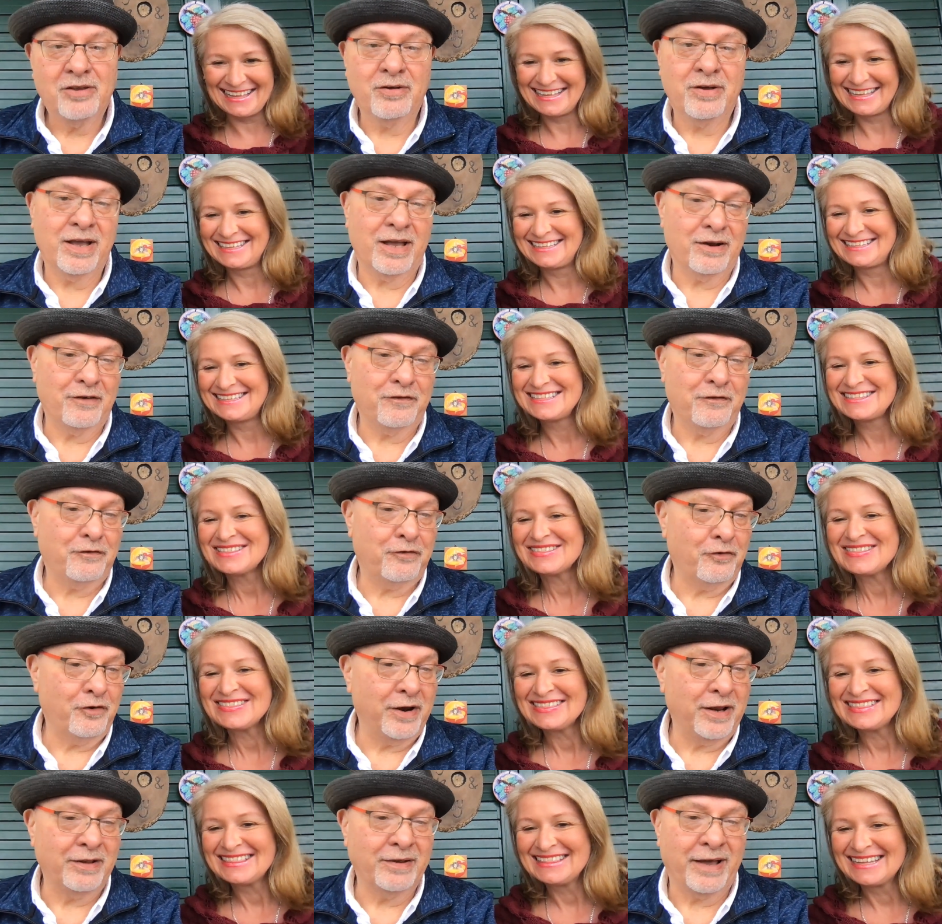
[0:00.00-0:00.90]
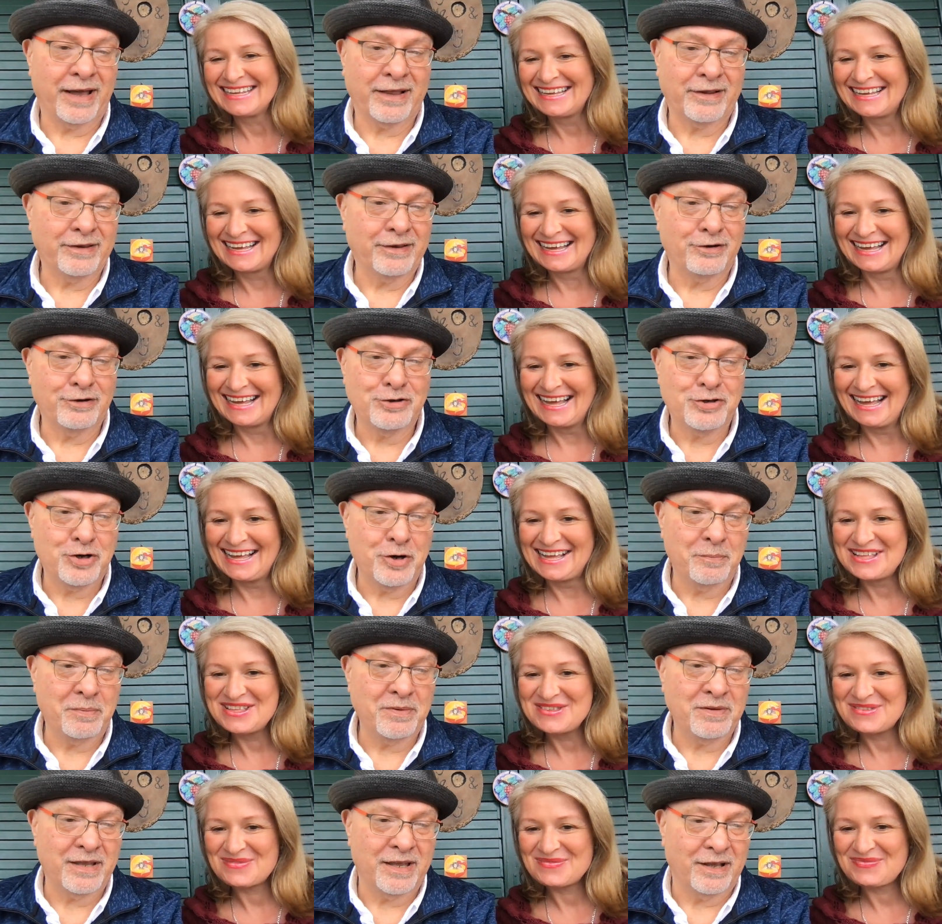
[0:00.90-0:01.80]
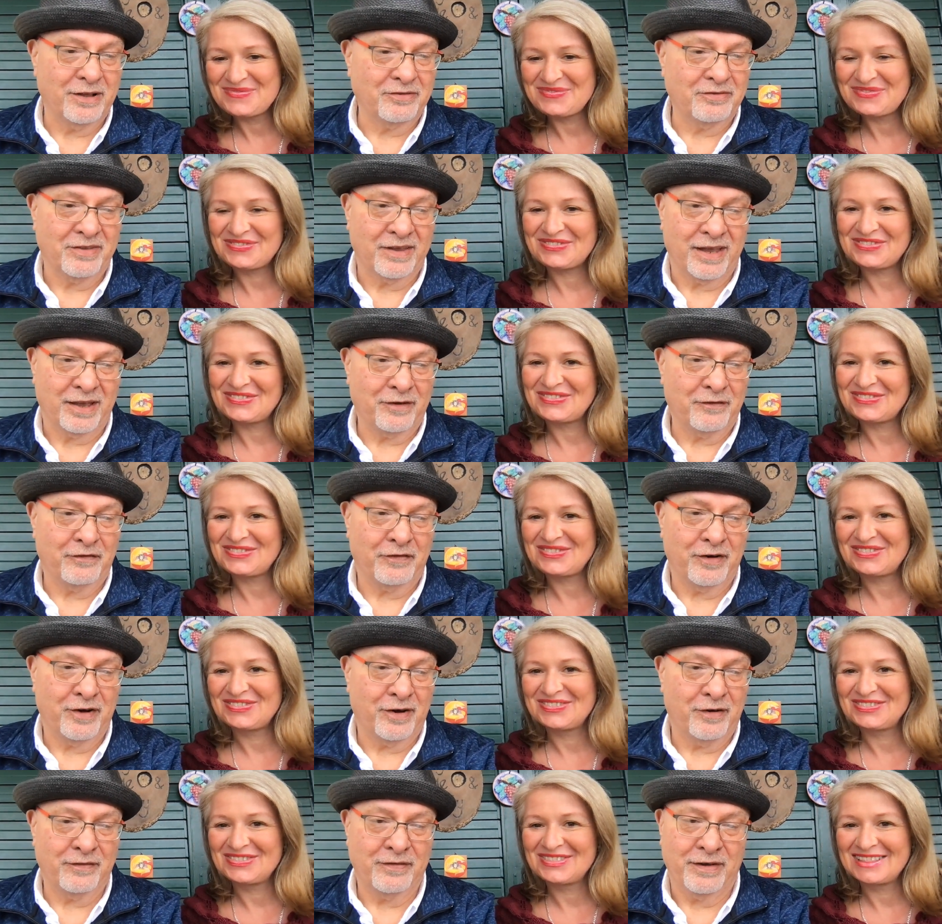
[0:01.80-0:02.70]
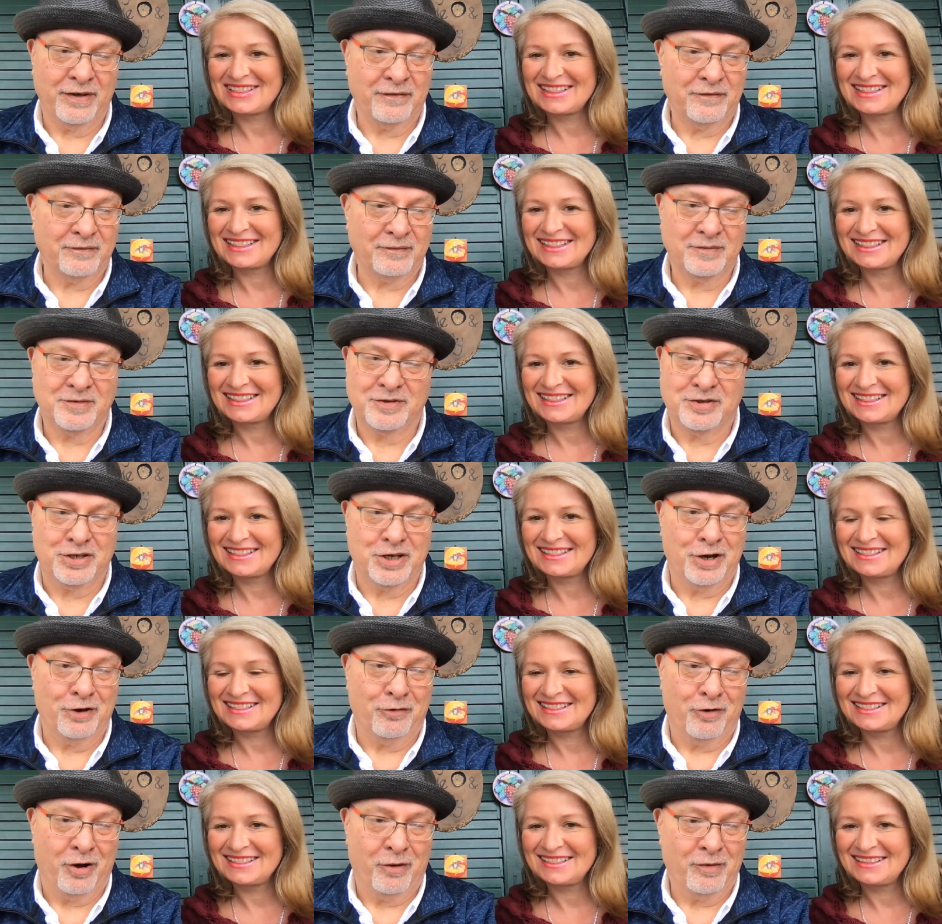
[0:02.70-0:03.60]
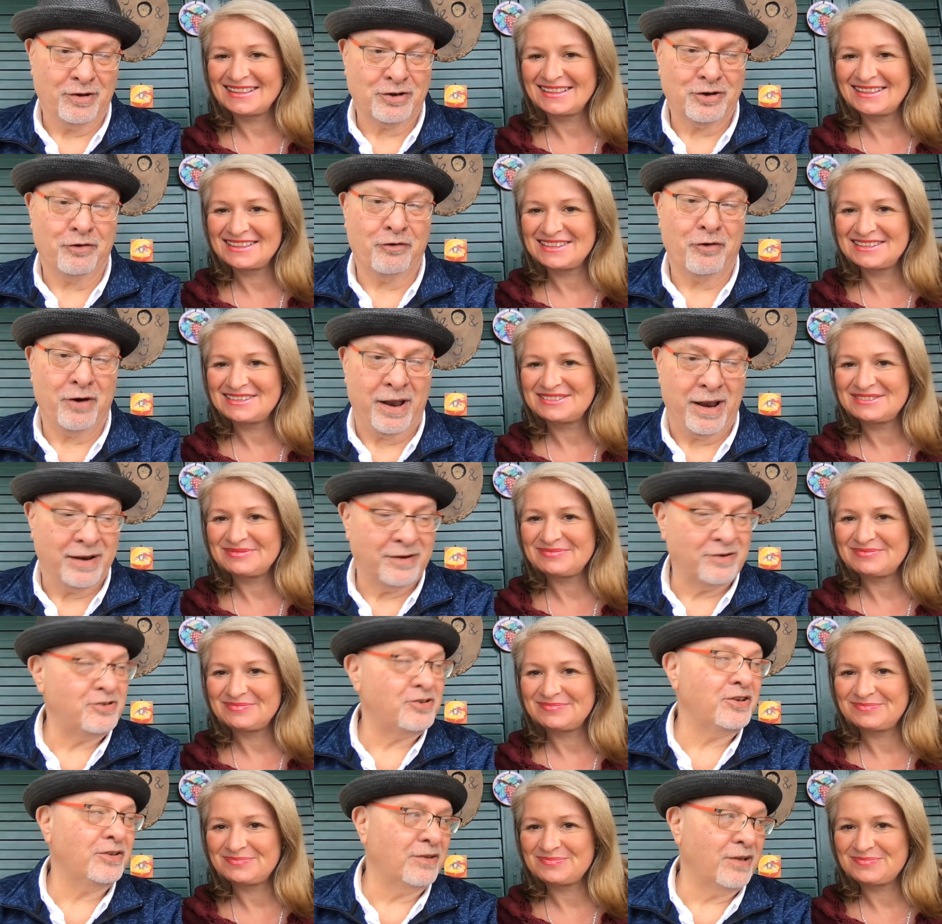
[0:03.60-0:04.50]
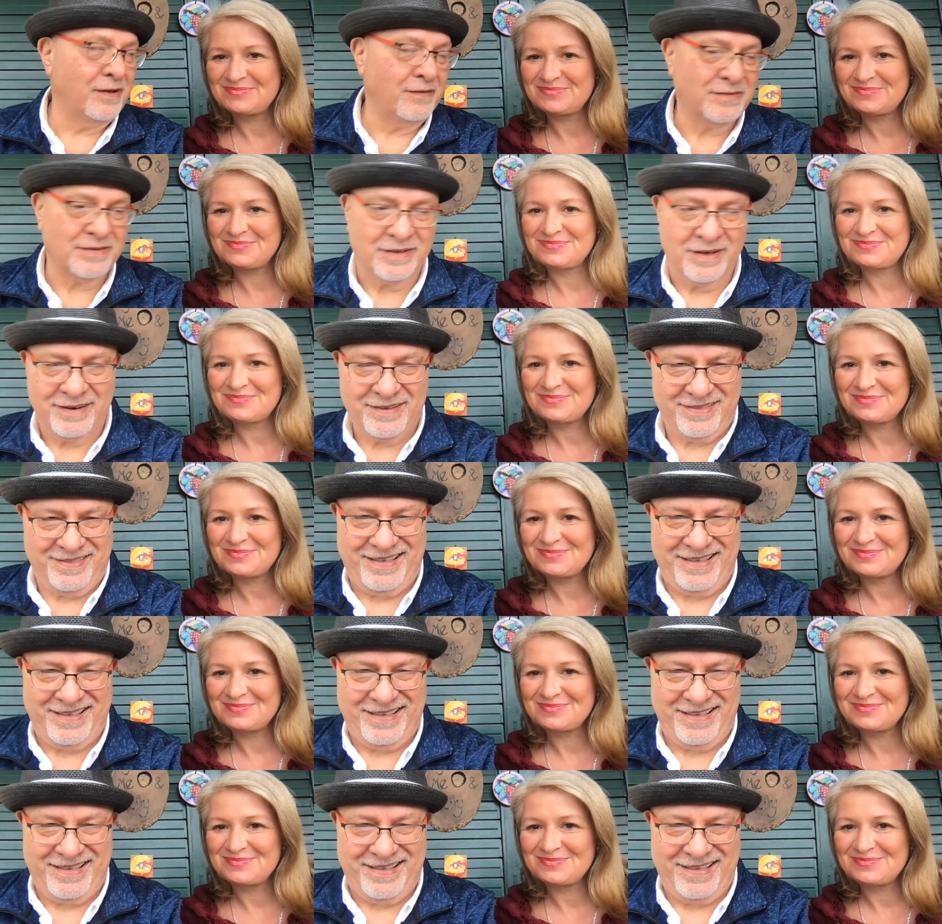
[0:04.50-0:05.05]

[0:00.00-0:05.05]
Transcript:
Speaker 1: you get a free like little Chippendale thing for like zero. It's great. She loves it.